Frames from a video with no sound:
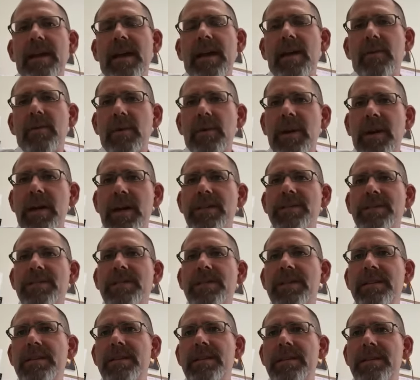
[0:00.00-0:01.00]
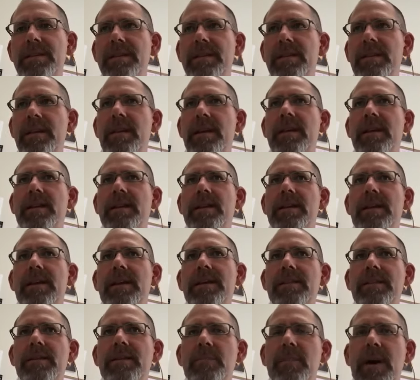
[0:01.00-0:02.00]
And what I see
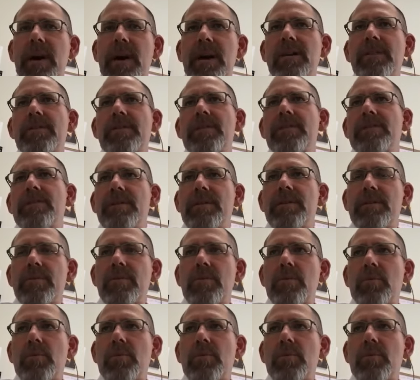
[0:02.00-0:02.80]
in the modern